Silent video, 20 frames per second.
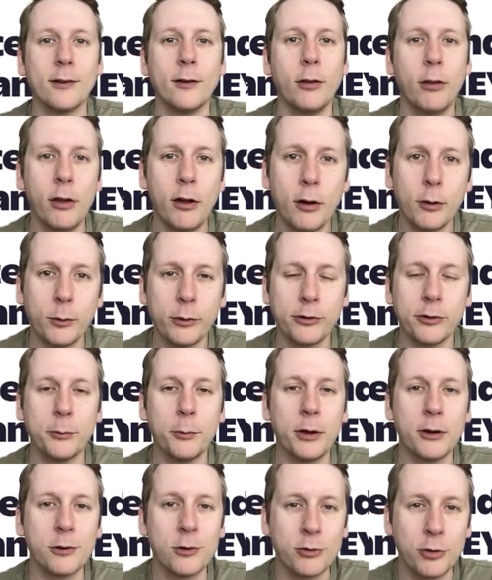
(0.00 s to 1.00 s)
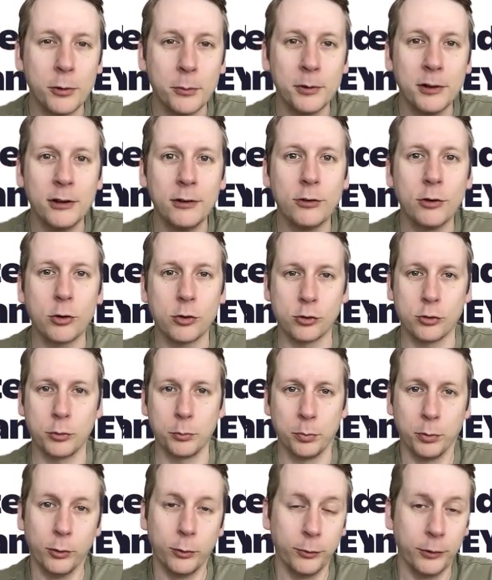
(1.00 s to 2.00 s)
along with some unattributed social
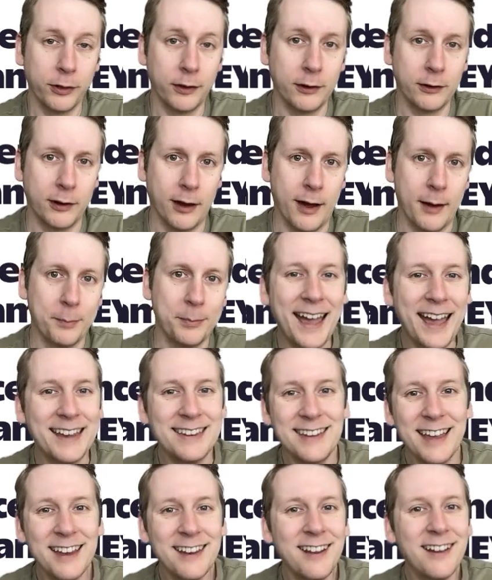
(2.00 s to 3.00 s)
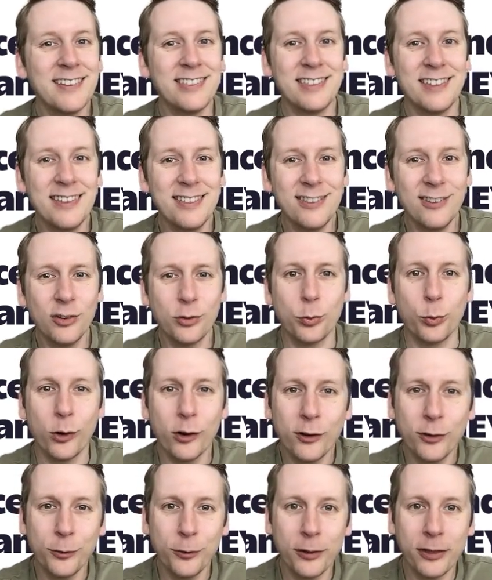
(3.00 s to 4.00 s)
proof at the top. And yet I think this
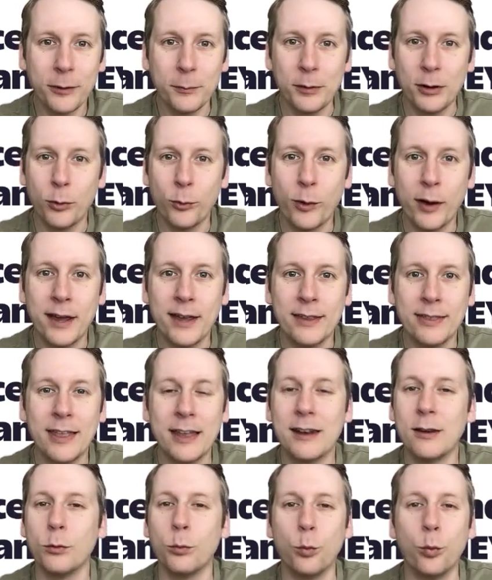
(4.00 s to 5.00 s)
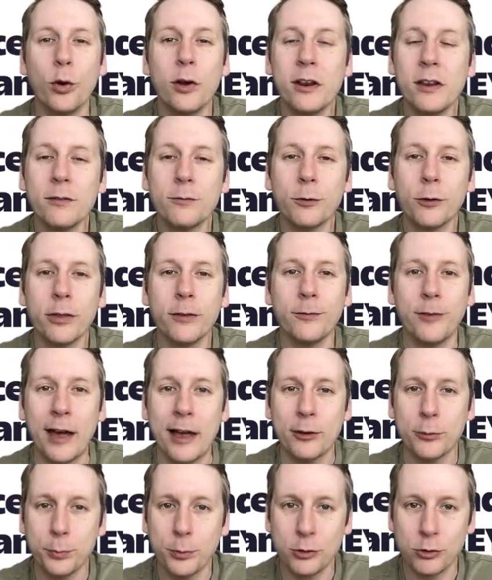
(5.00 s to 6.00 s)
works for them in a way that it wouldn't for the
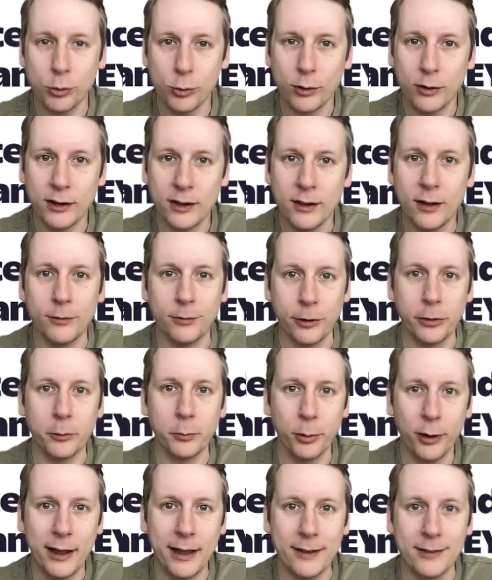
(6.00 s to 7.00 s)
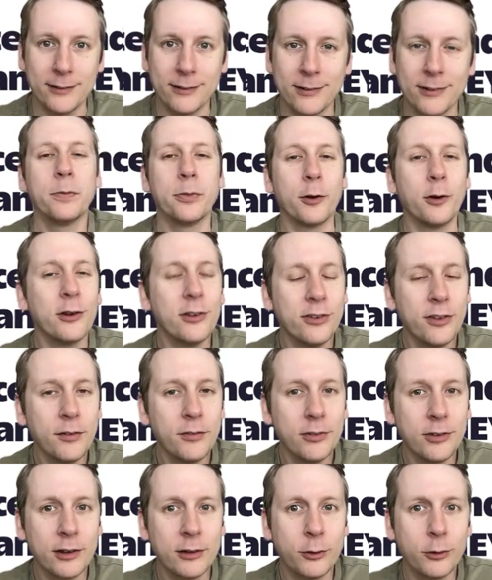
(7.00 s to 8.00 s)
vast majority of other brands. 37
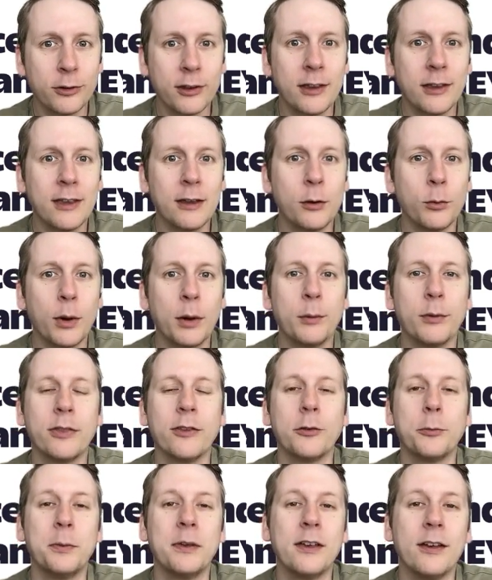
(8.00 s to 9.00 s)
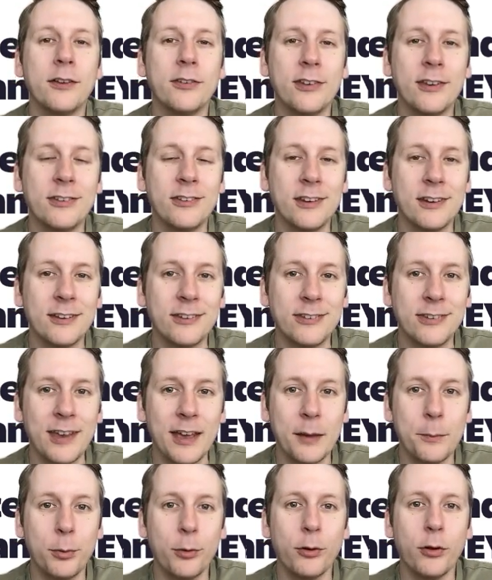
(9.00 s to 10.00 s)
Signals can get away with this because it's an
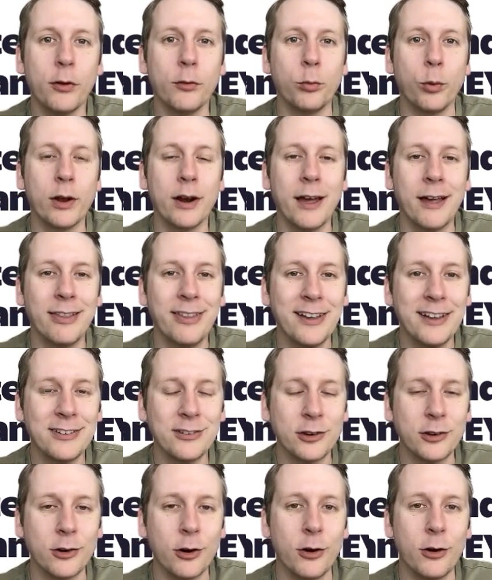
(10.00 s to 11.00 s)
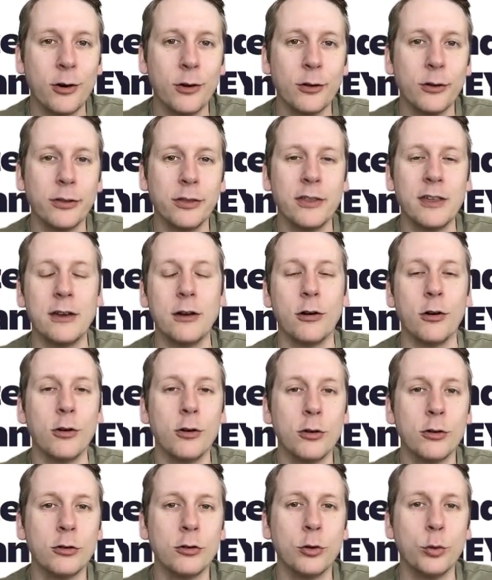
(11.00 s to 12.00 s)
example of what I like to call the earned